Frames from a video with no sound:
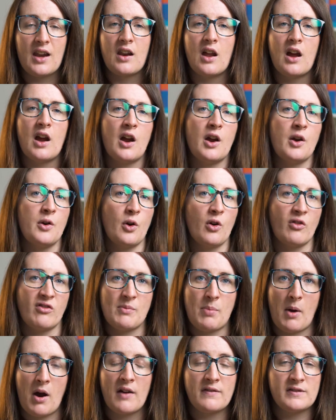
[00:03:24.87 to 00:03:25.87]
loan or a
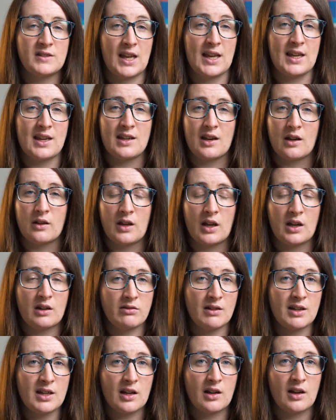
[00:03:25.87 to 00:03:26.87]
part of taking out that
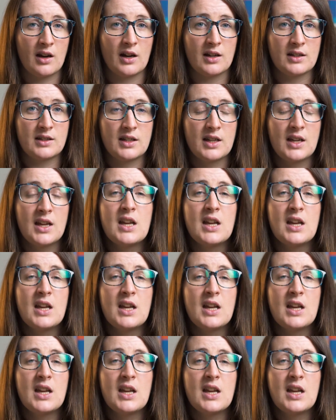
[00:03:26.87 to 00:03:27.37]
credit card.